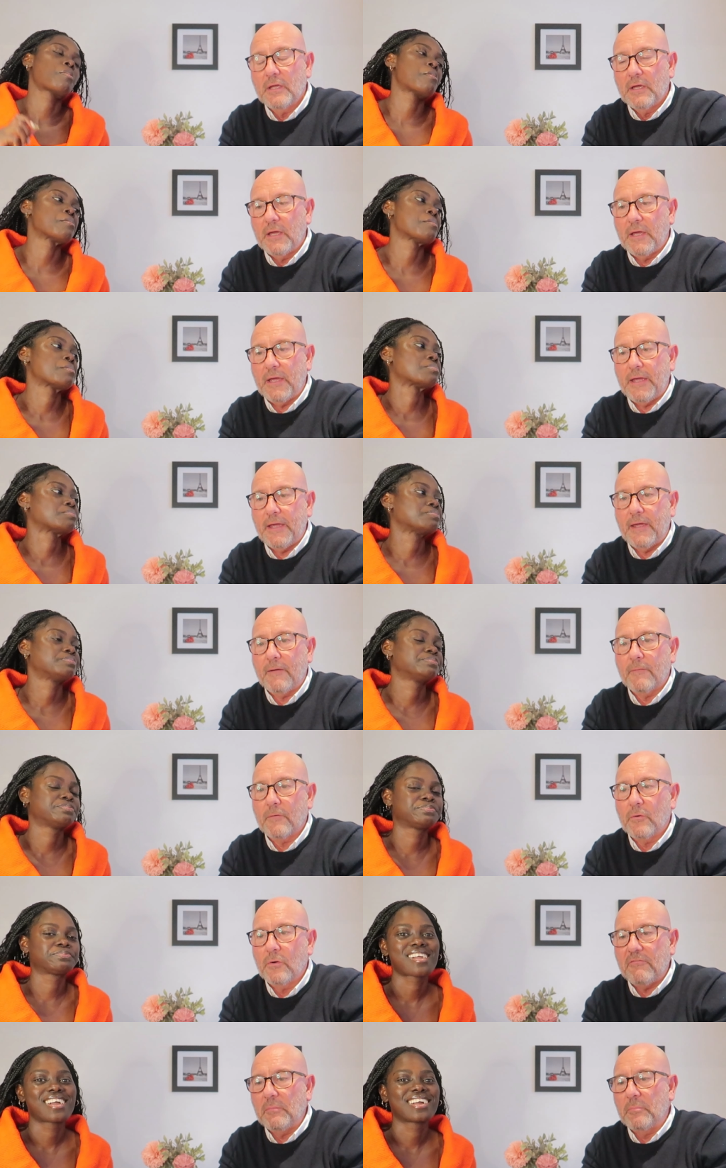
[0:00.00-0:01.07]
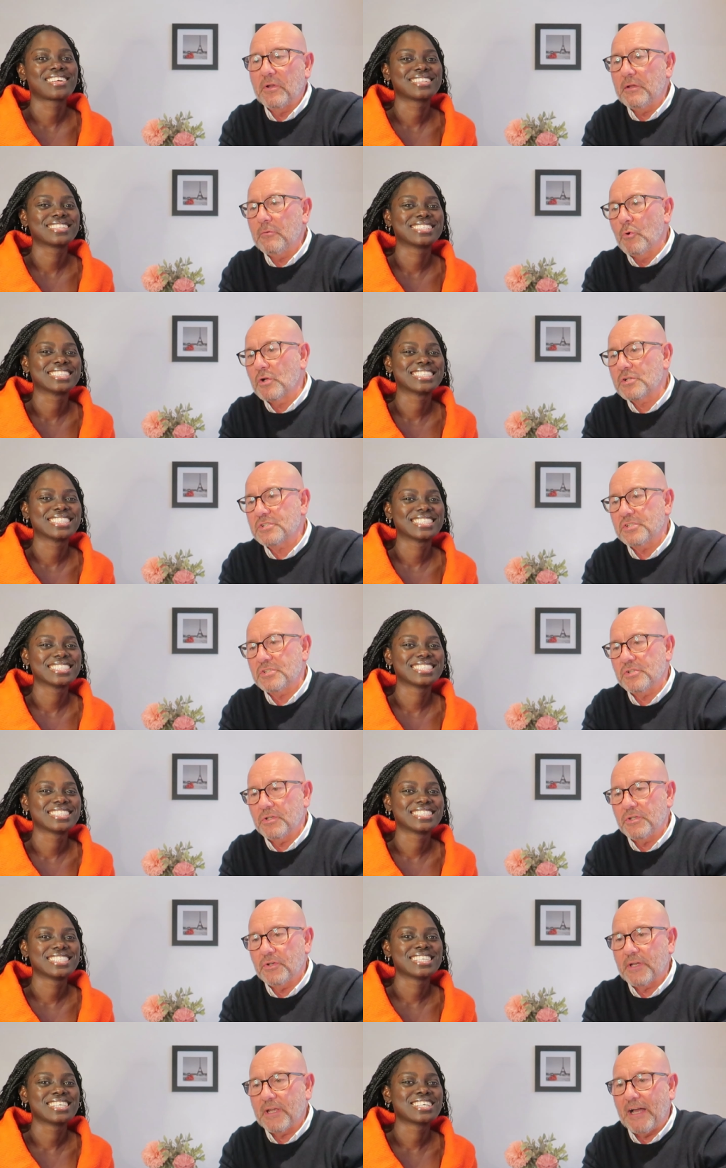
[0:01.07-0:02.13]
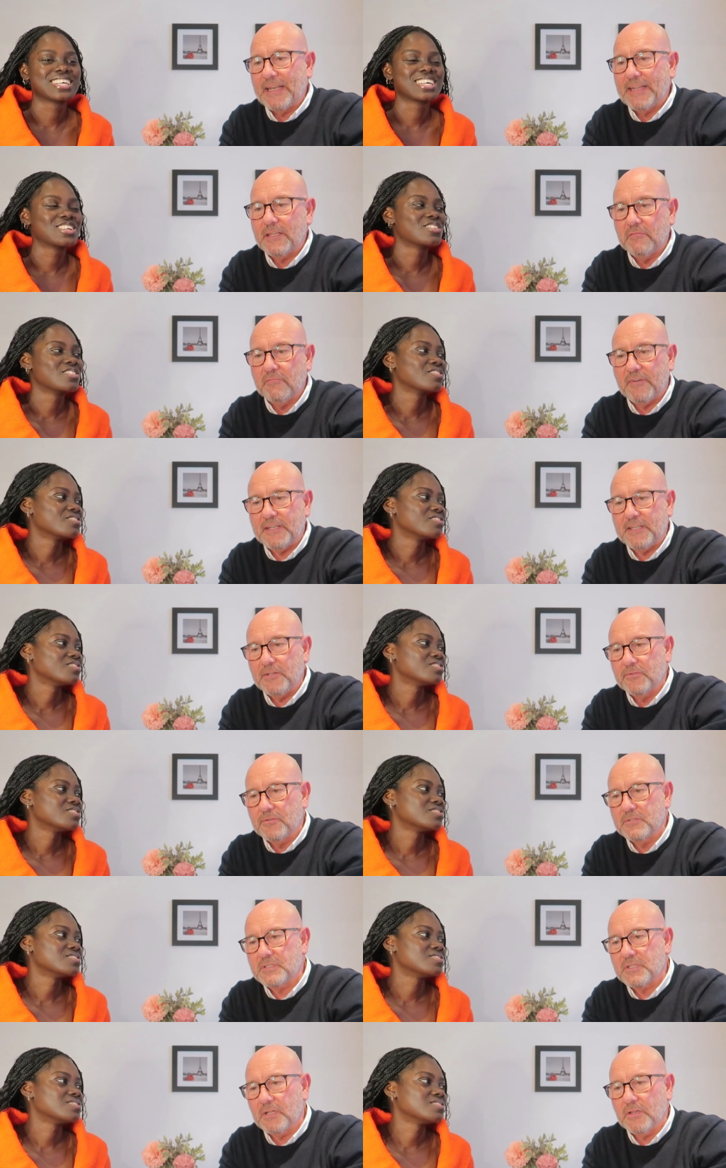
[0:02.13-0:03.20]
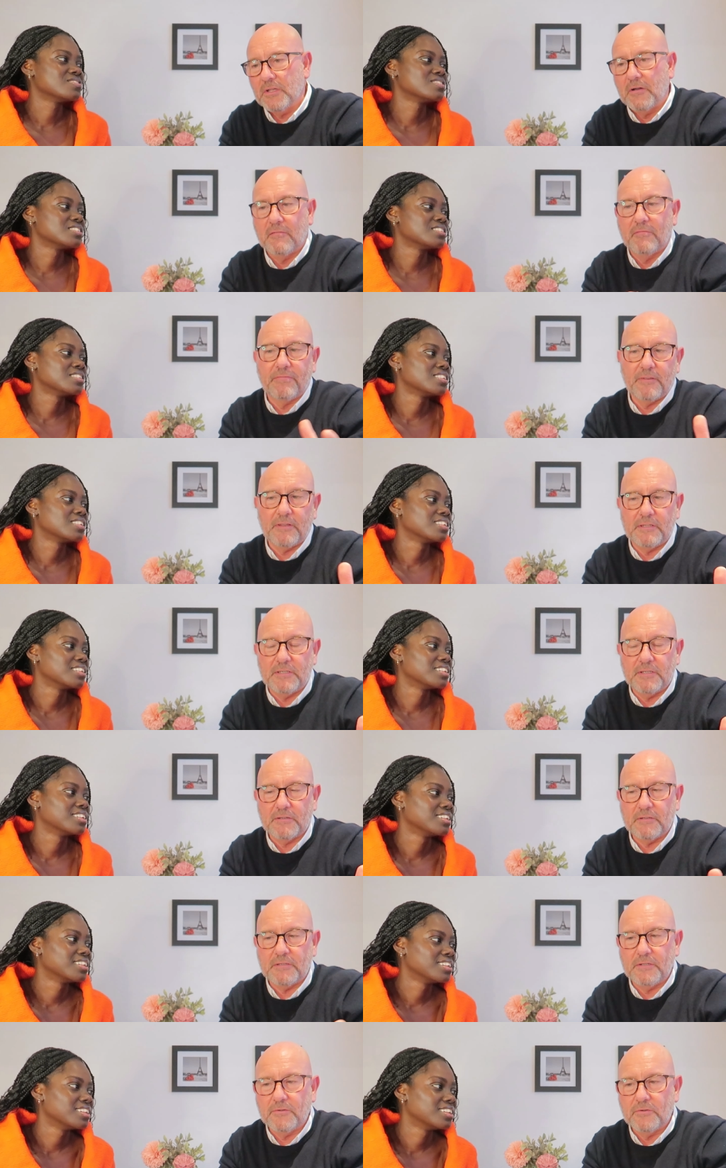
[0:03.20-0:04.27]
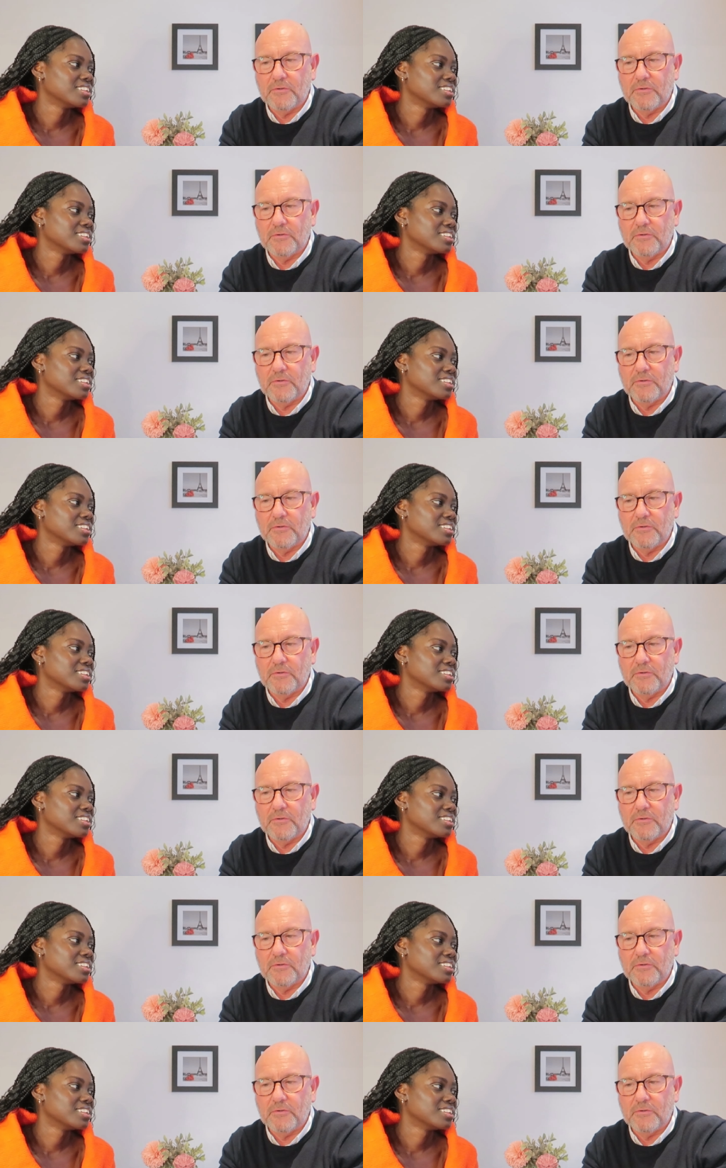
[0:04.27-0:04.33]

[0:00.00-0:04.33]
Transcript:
Speaker 1: Mm-hmm. Uh, everybody watches your Ugandan videos. They love that you you